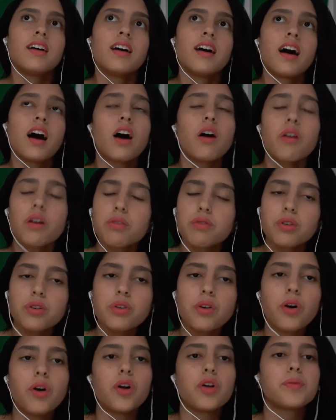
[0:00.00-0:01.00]
However,
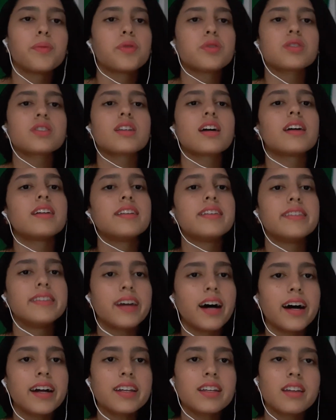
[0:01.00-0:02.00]
almost
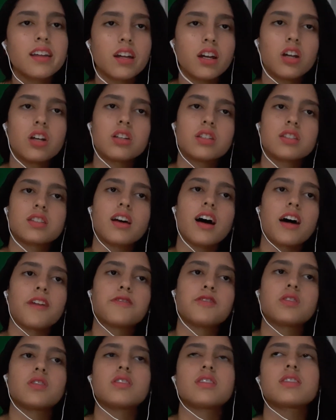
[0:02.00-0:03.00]
9 years
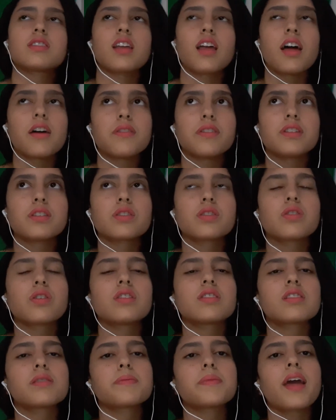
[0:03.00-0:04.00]
after this event,
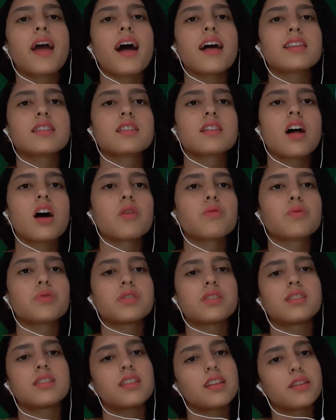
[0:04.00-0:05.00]
Colombia has not
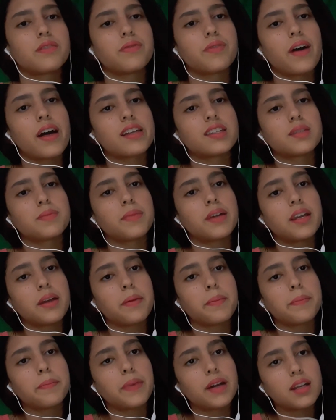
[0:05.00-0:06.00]
received as many
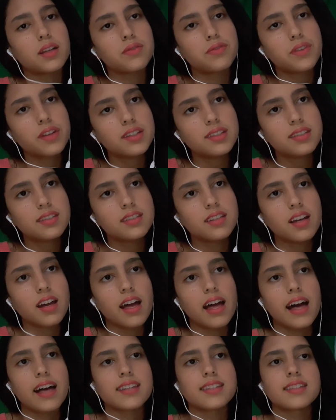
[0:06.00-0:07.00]
benefits
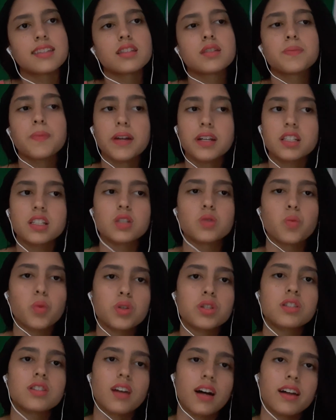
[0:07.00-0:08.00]
as expected
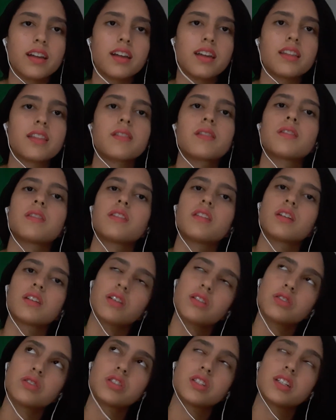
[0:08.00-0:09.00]
when signing
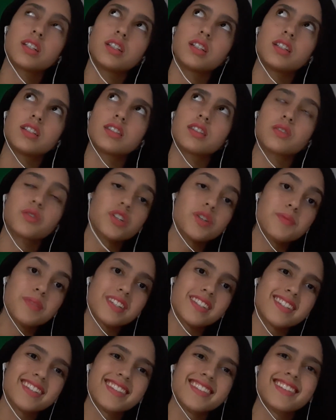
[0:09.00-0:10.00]
this
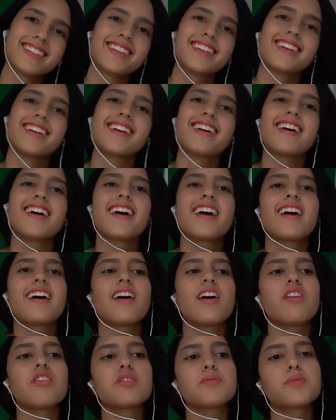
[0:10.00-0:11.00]
agreement,
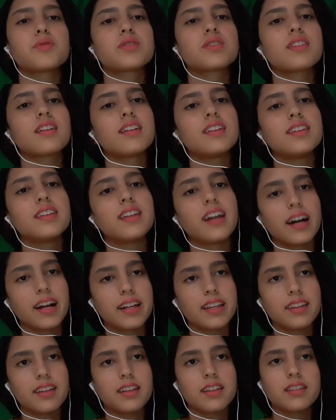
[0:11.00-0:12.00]
almost
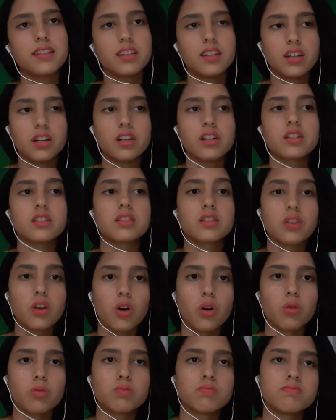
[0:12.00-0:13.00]
9 years
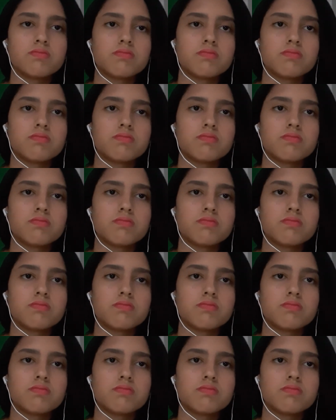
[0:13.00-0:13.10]
ago.